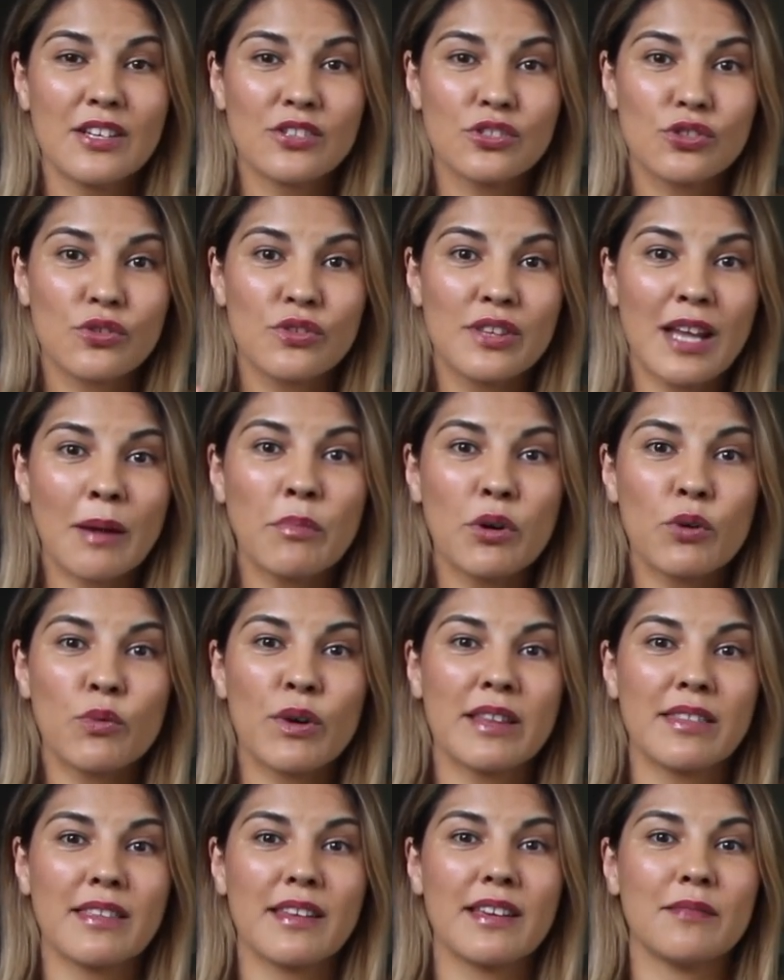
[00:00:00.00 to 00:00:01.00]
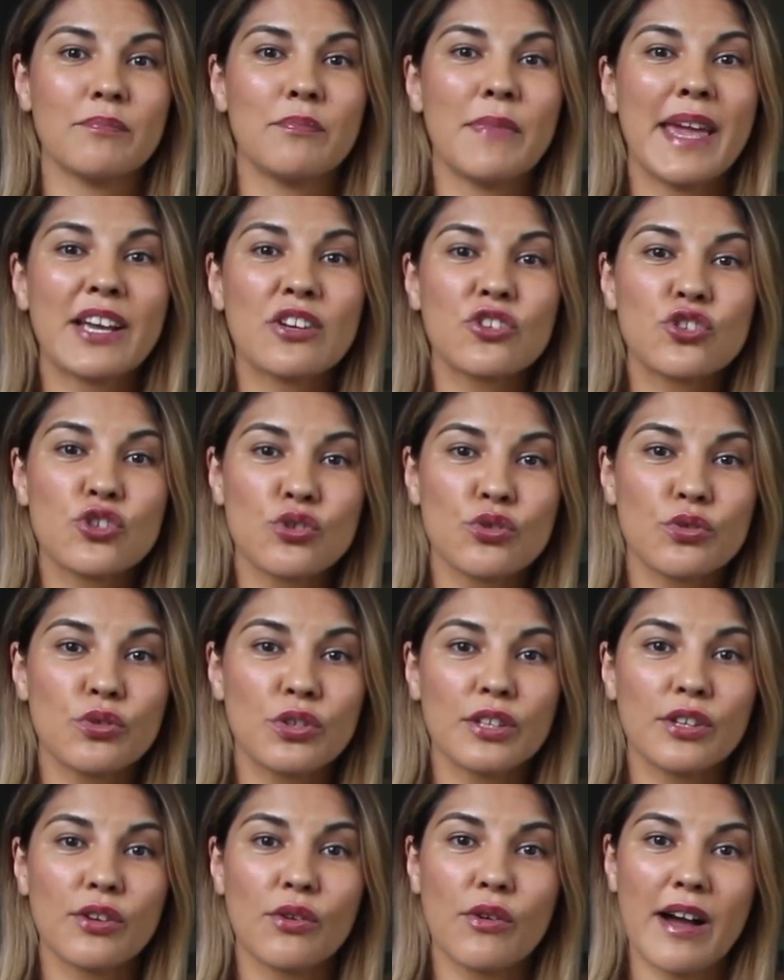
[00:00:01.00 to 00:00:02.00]
So number one thing, make
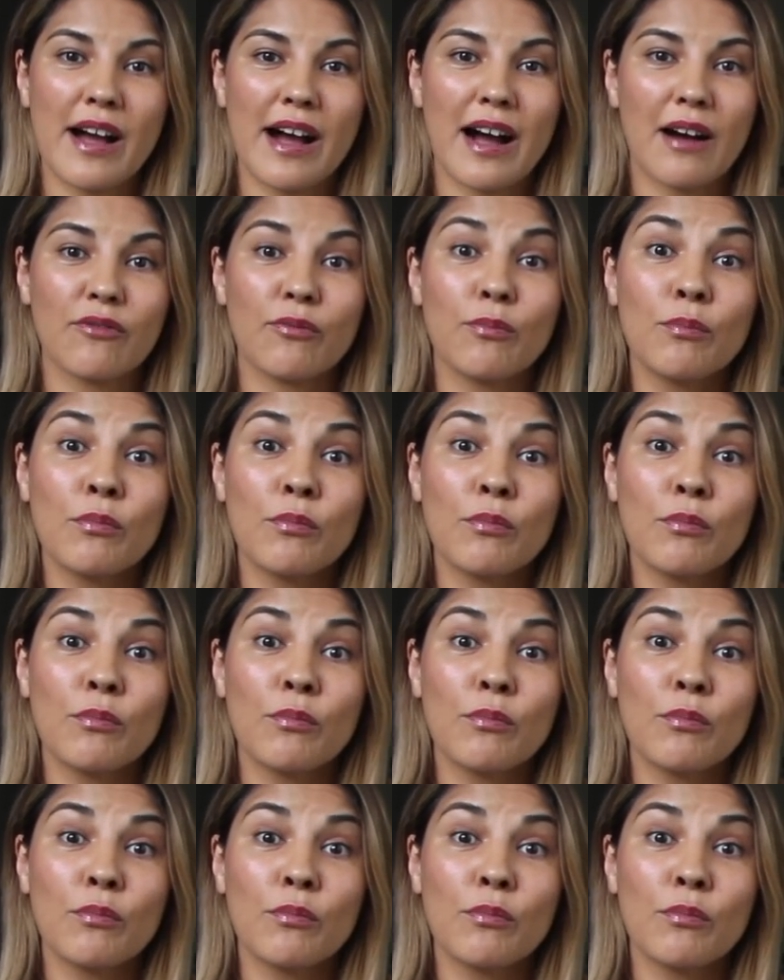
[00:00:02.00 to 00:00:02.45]
sure you have